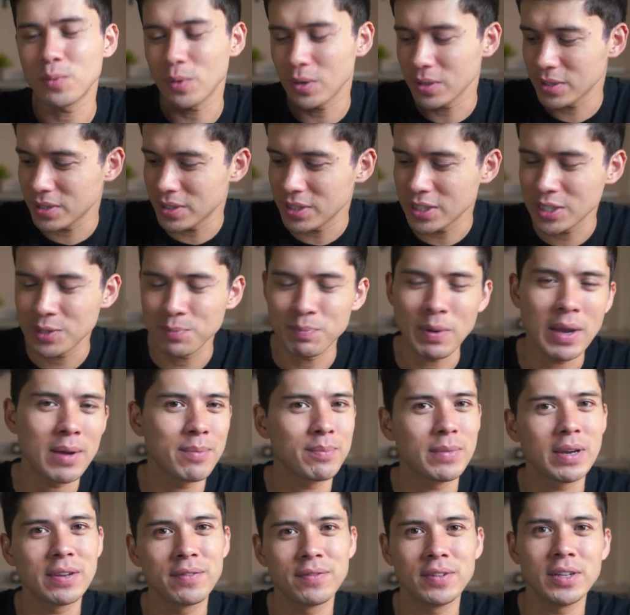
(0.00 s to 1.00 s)
want to
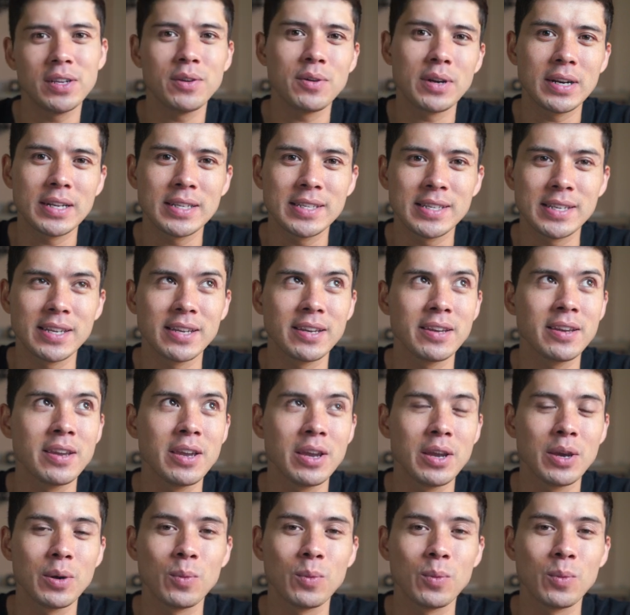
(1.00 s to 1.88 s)
spam my video editor